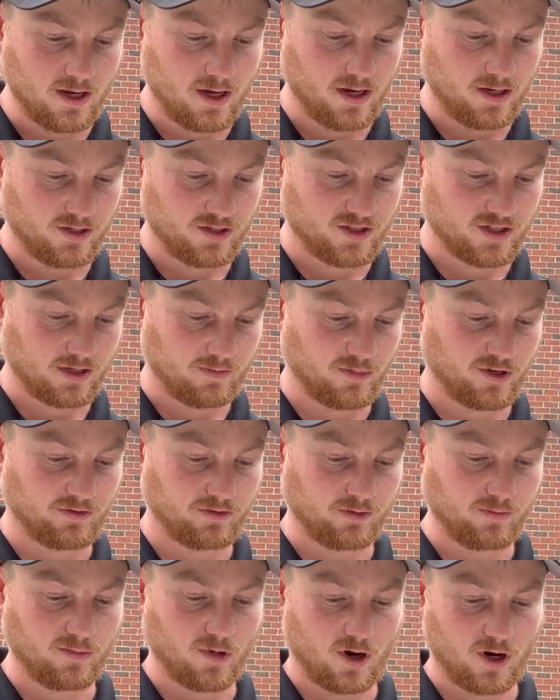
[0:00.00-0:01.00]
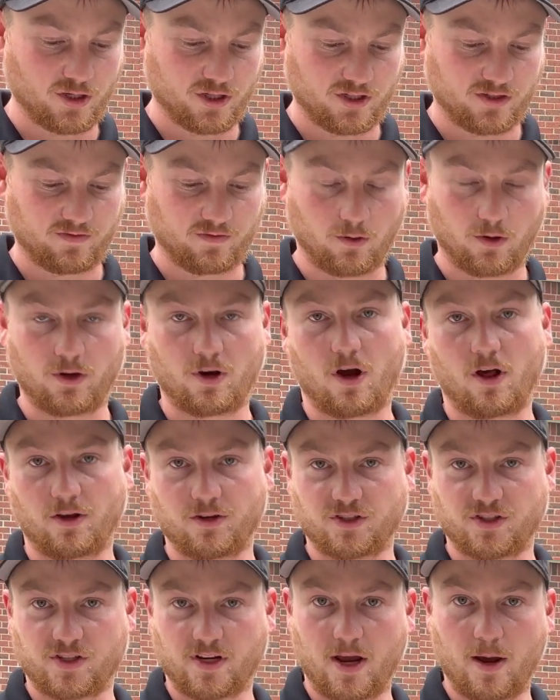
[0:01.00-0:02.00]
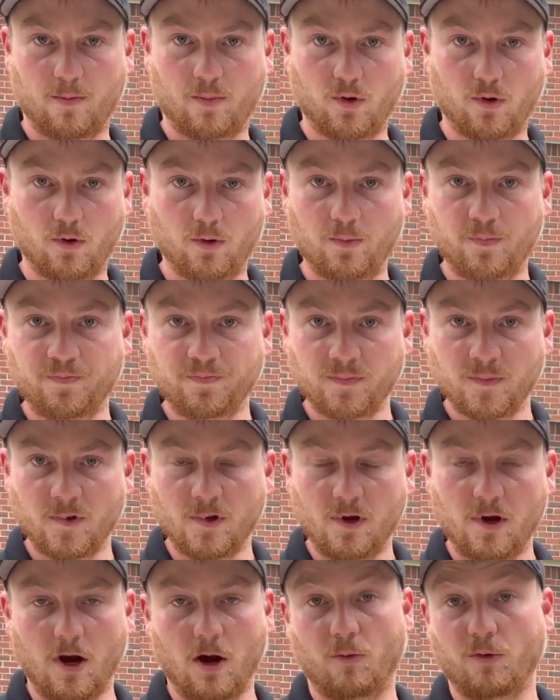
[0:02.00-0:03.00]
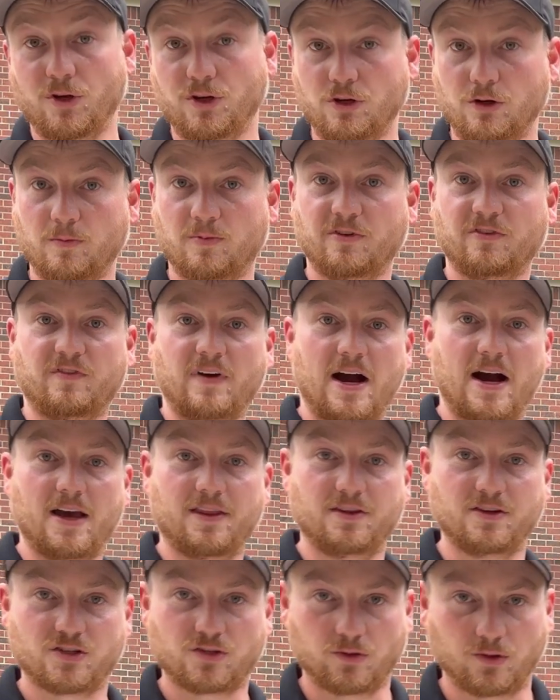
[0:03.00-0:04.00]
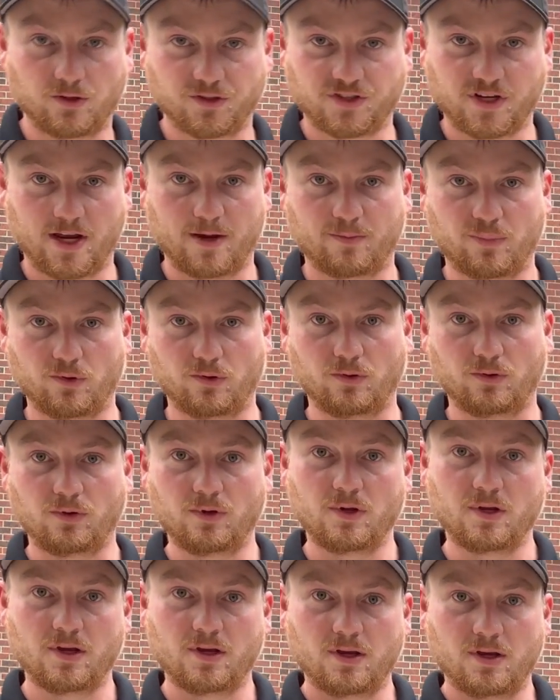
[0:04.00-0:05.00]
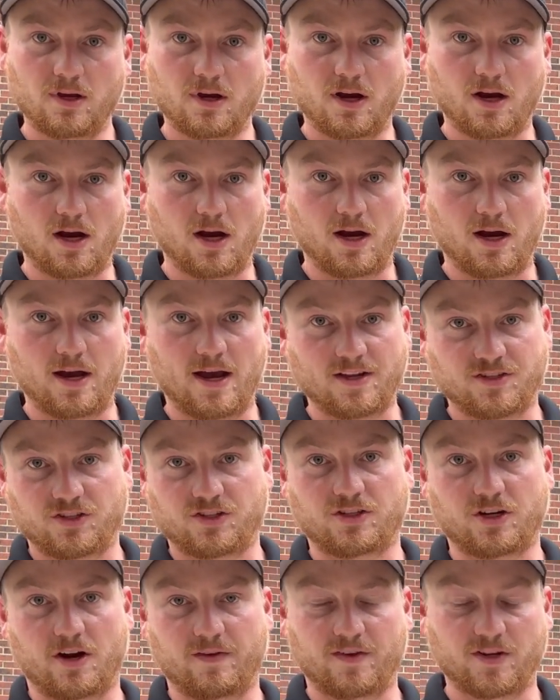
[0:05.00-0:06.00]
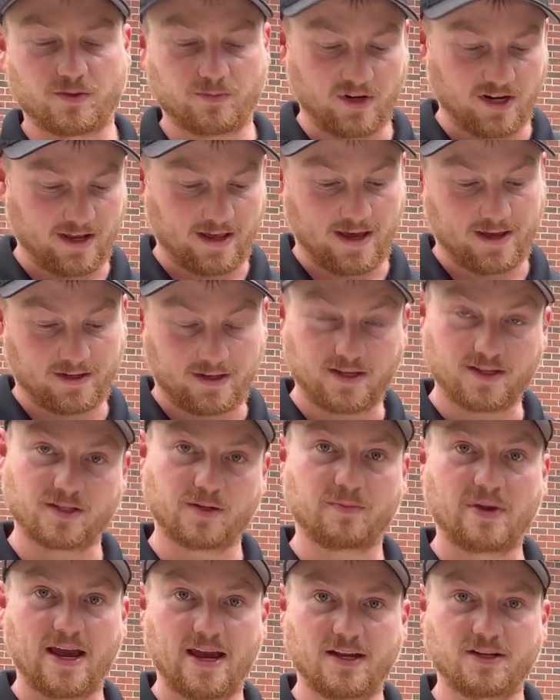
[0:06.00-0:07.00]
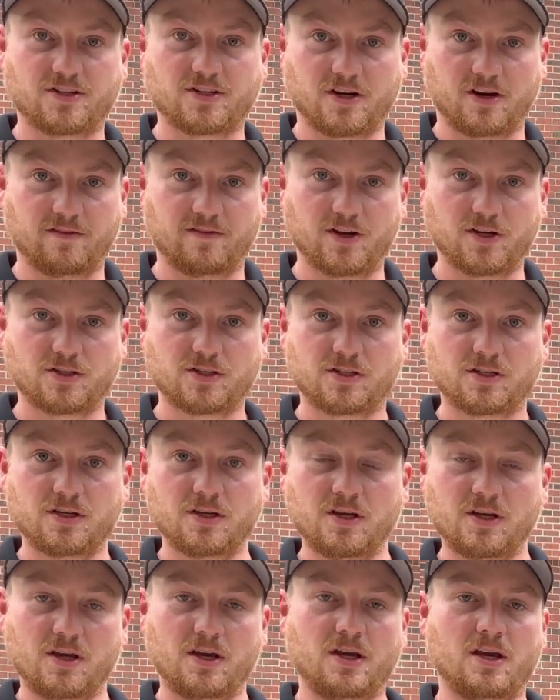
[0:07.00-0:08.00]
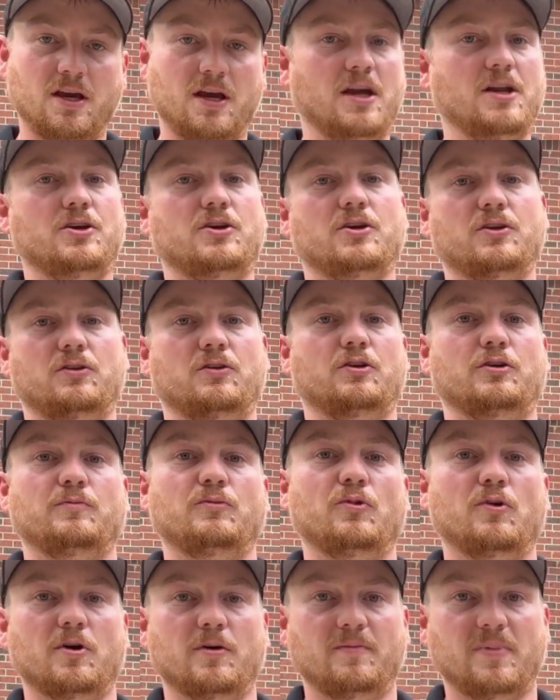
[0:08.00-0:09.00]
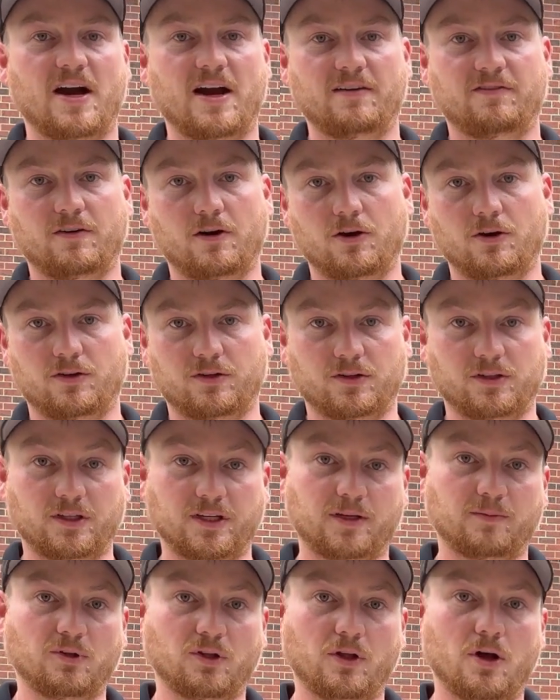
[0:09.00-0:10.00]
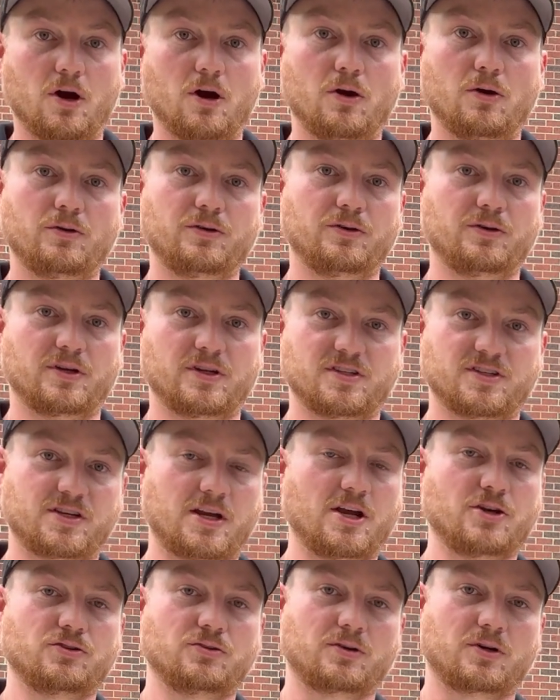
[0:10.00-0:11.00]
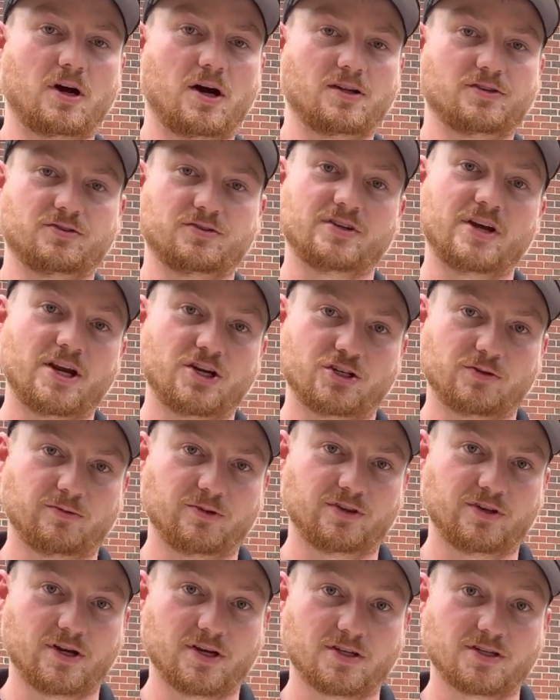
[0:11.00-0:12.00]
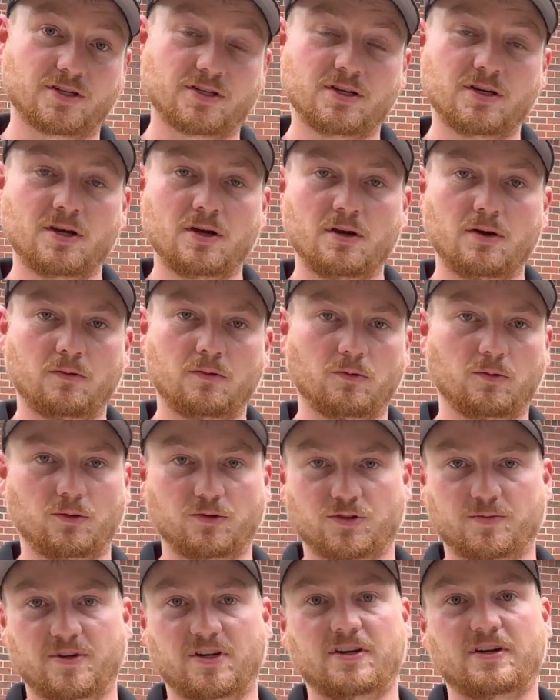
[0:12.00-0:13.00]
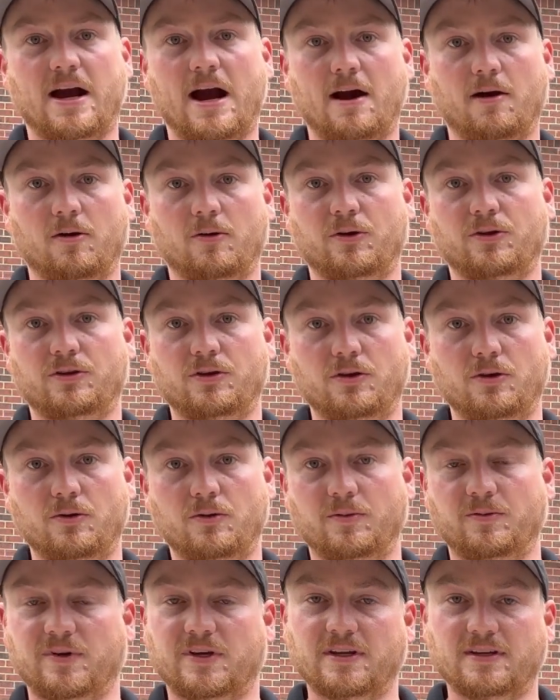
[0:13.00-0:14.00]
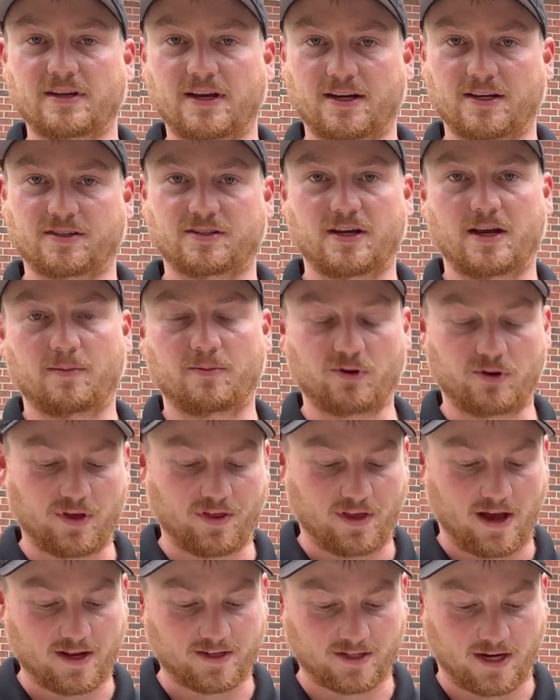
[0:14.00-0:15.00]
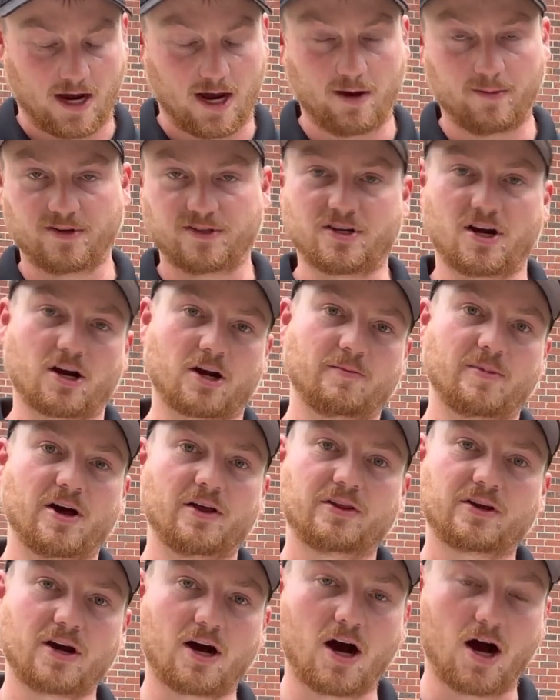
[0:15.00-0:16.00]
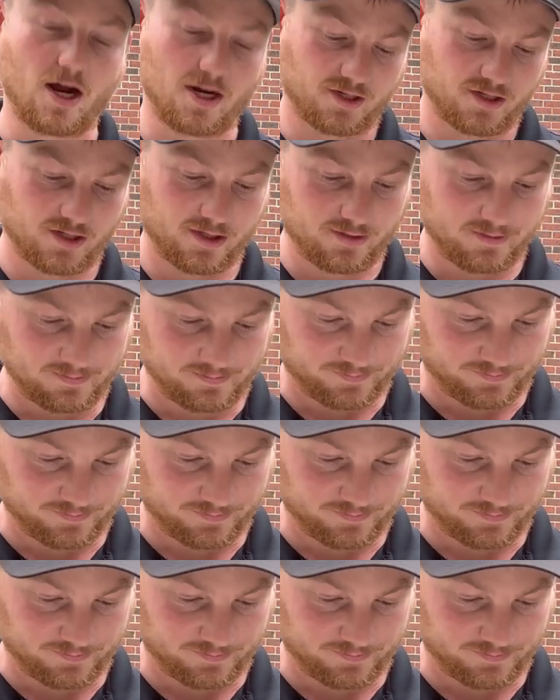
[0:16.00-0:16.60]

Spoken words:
And December through March is $4 a sample. We do provide the soil sample as a service, but that is a paid service. And you can learn more by following the link below. You can schedule a consultation with us. We'll spend an hour with you and we can take a sample at that time and talk about the costs.